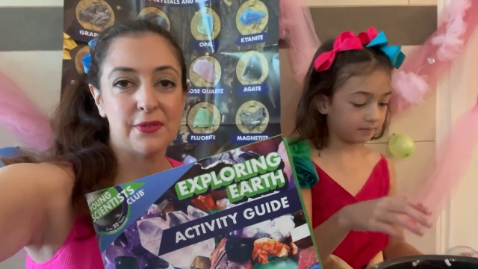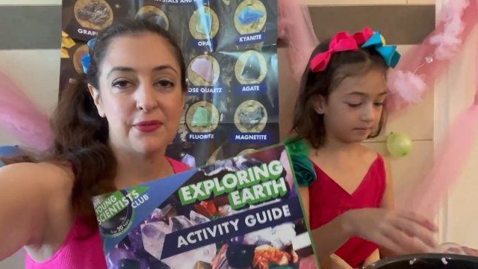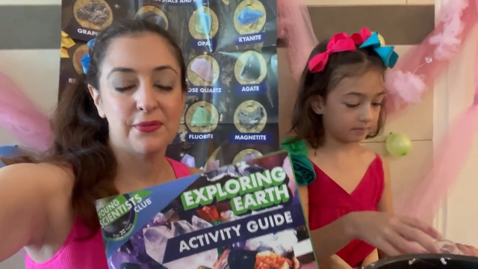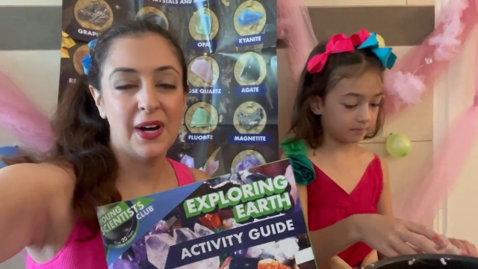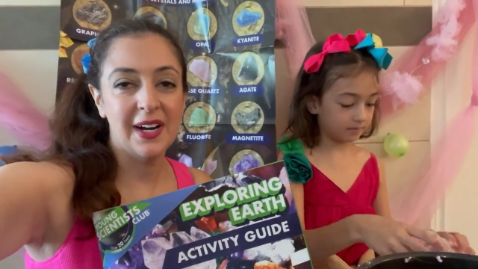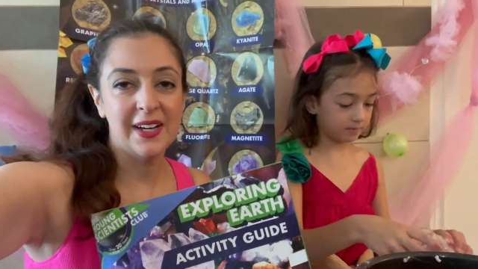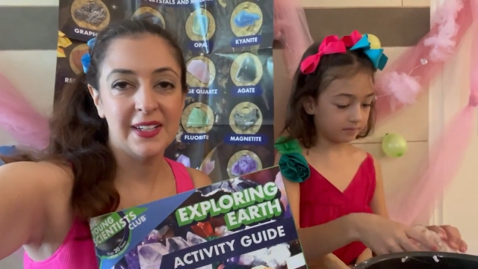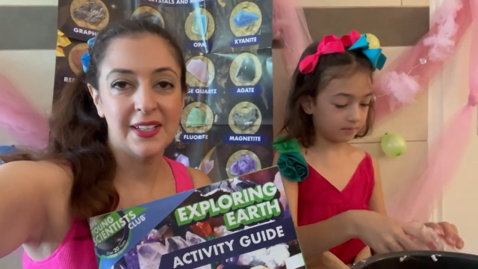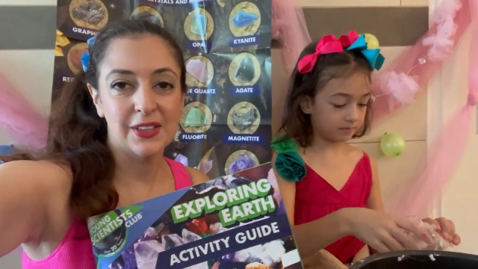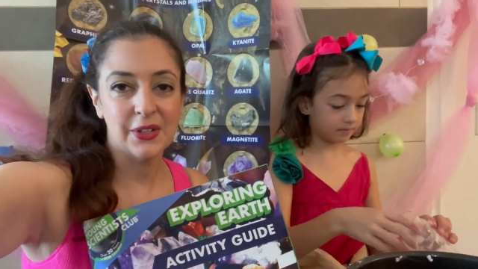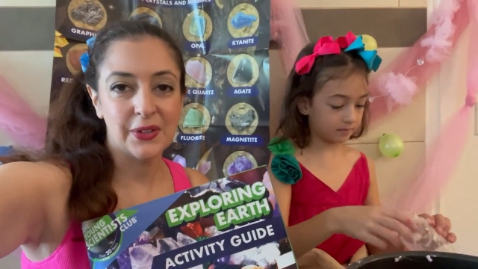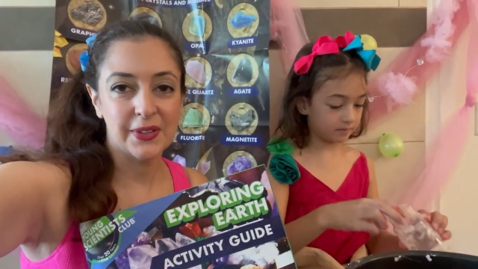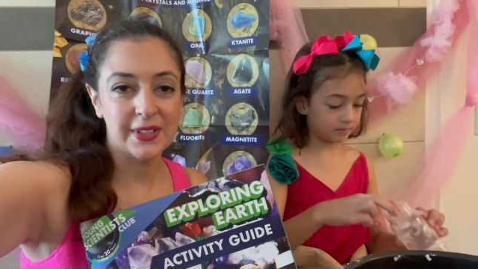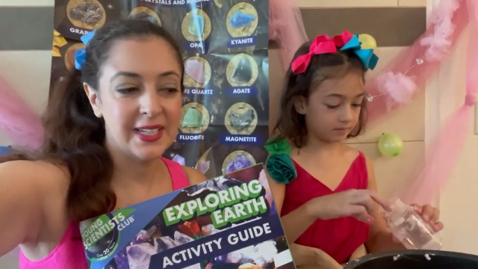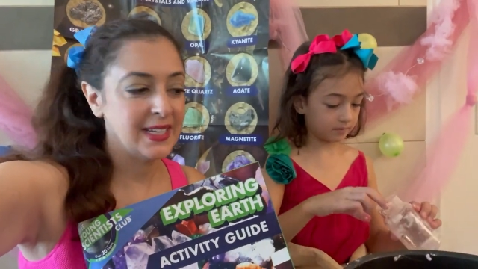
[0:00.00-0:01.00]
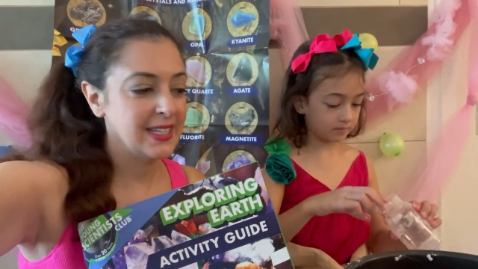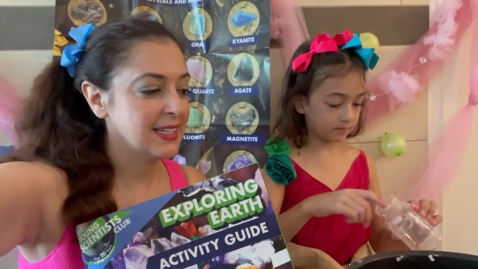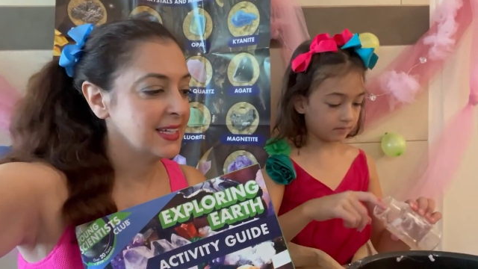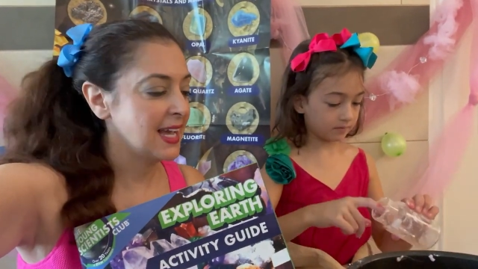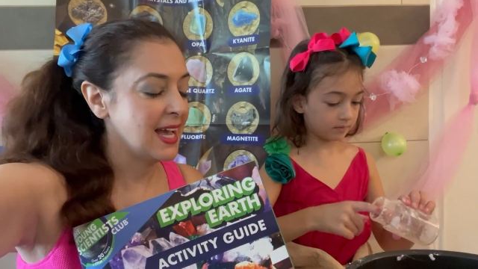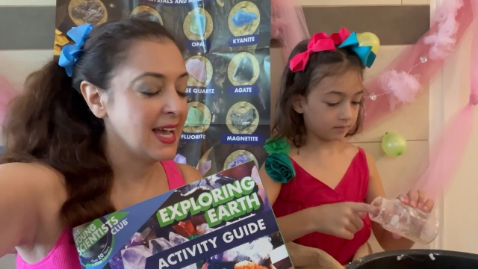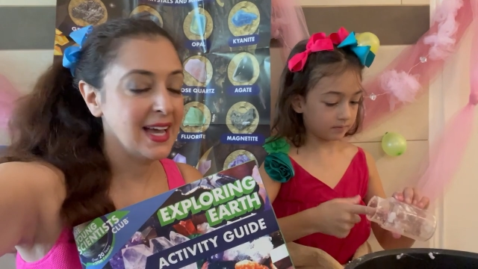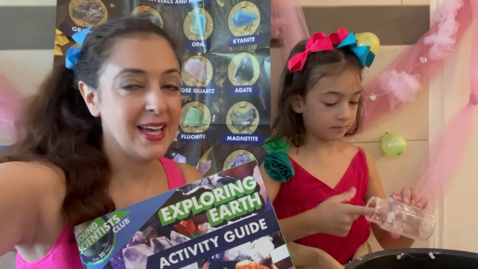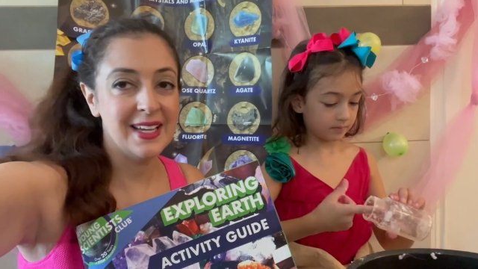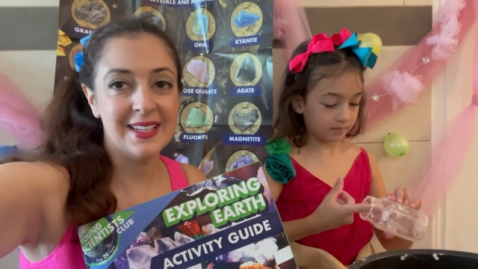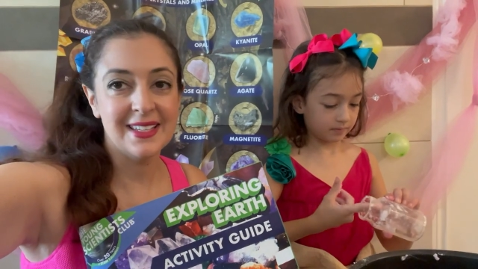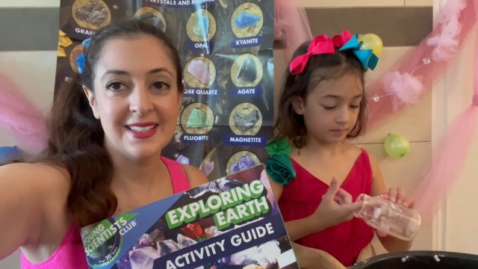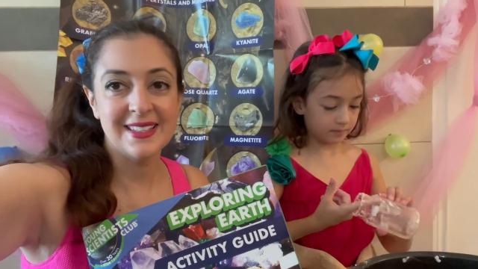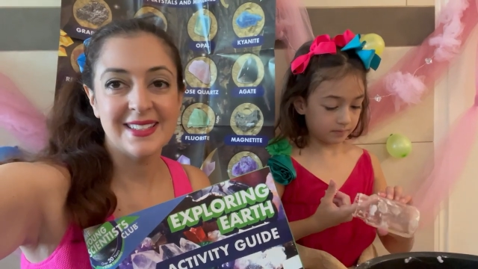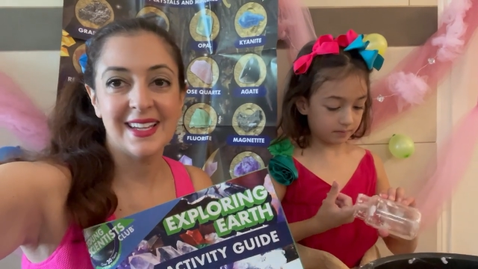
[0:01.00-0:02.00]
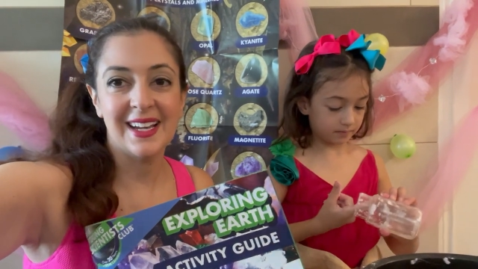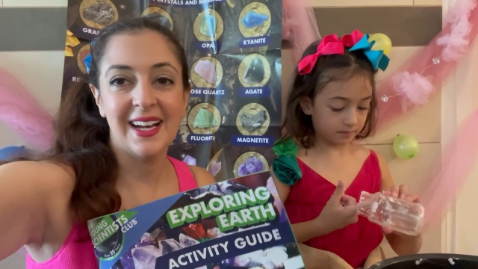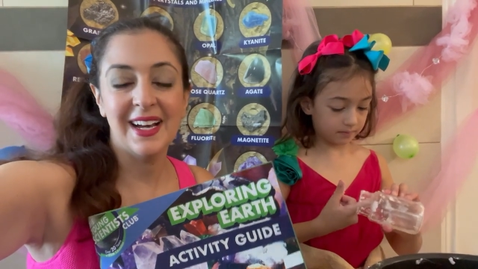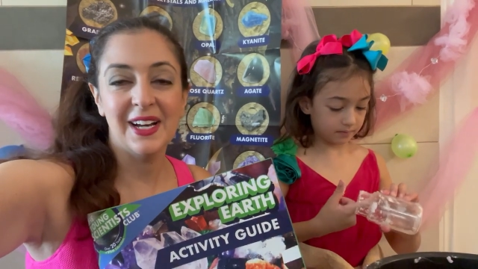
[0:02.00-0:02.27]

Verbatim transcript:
Speaker 1: fun and learning, and